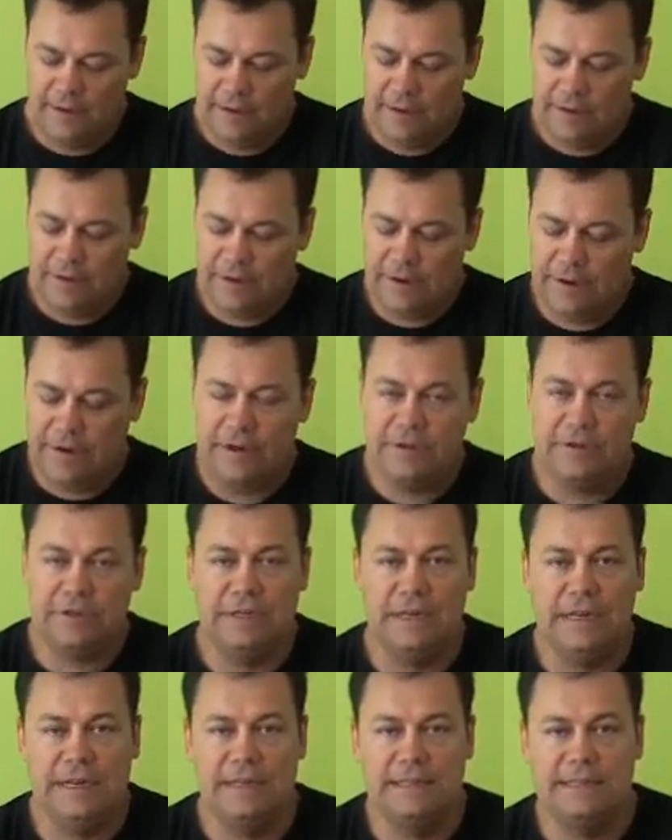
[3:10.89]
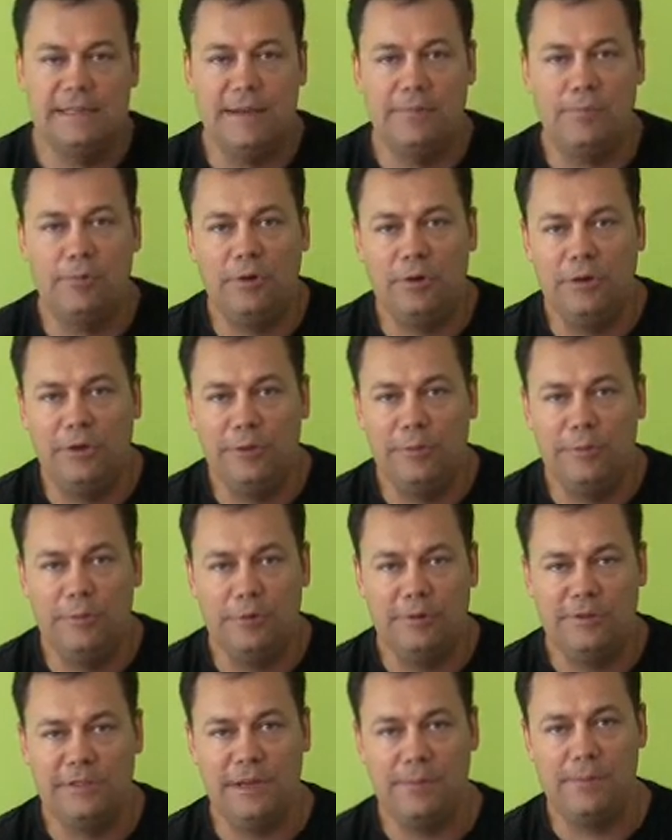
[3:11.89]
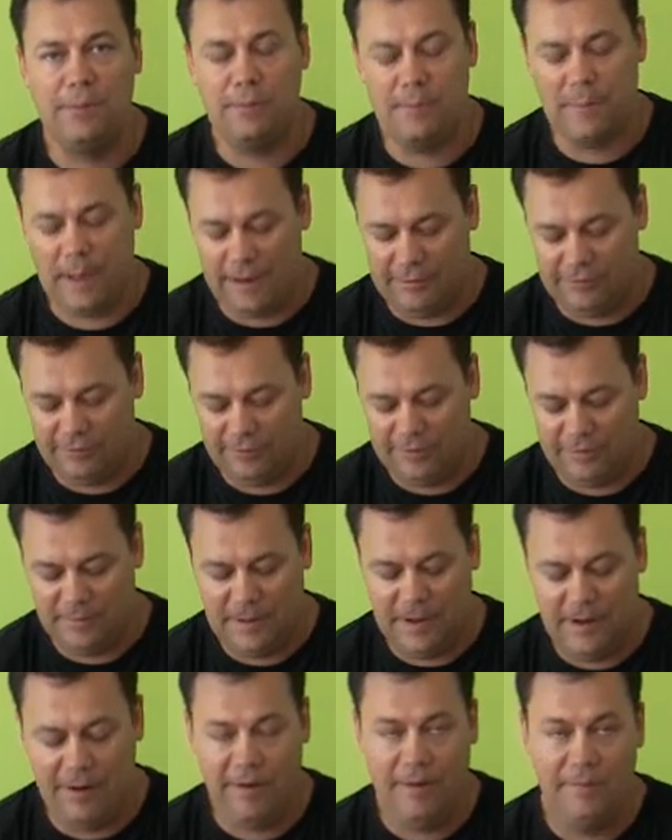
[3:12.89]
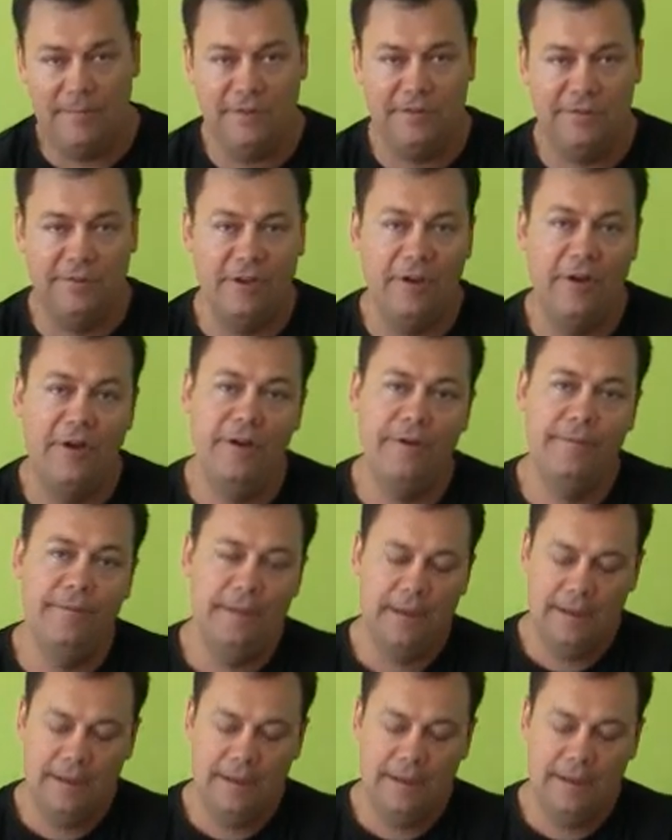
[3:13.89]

You don't actually need a separate loop or a separate battery to power up this guy.